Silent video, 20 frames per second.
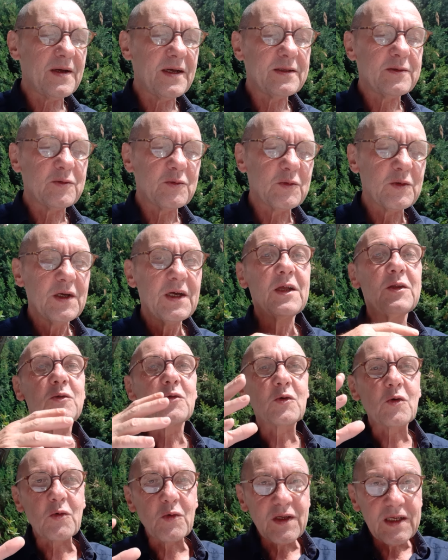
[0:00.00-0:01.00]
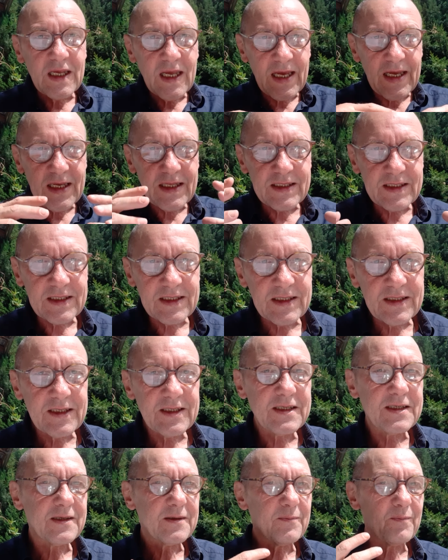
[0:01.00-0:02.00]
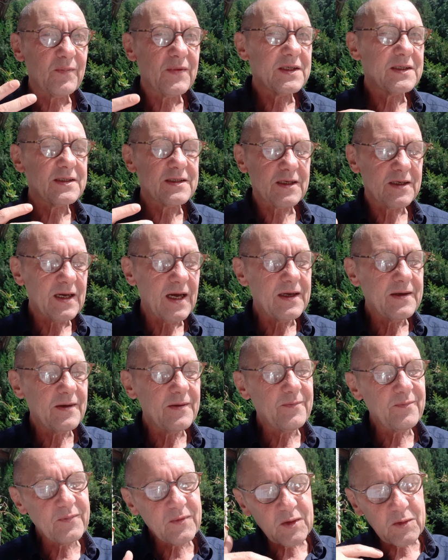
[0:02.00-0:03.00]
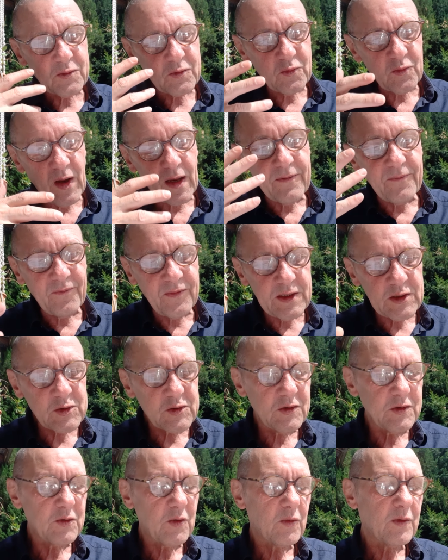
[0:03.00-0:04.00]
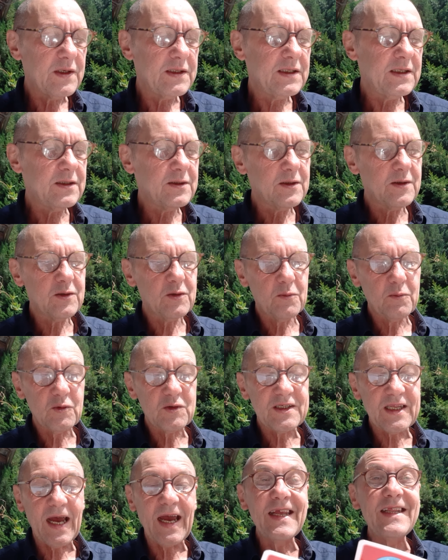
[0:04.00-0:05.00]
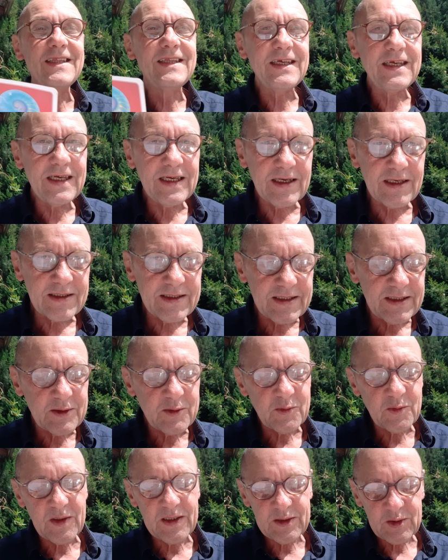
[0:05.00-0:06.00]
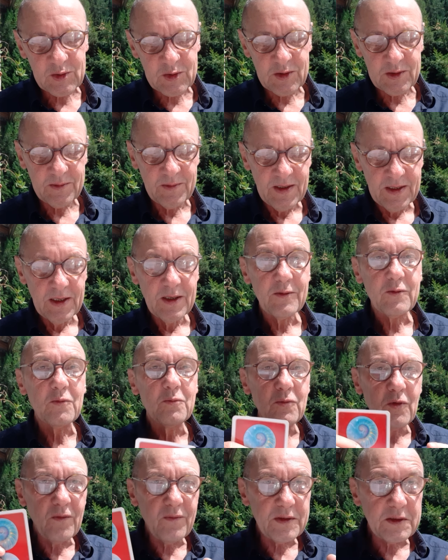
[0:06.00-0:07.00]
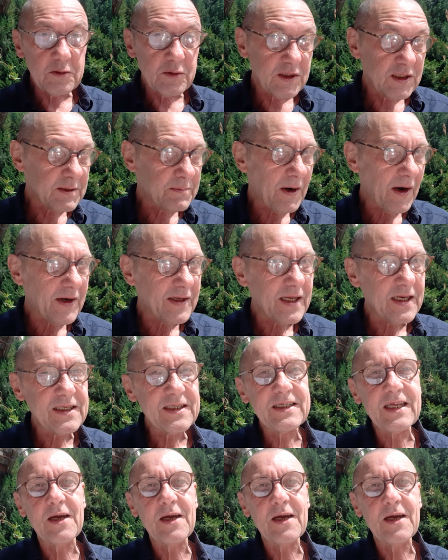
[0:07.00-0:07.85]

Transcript: and to create to envision already the most ideal situation, to move into this paradise